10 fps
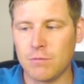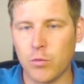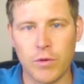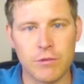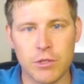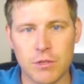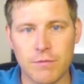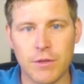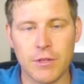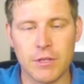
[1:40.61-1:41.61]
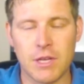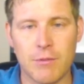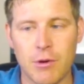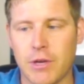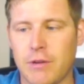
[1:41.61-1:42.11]
with just the filthiest
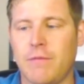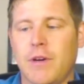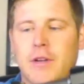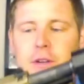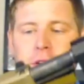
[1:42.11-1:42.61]
ammo I can find.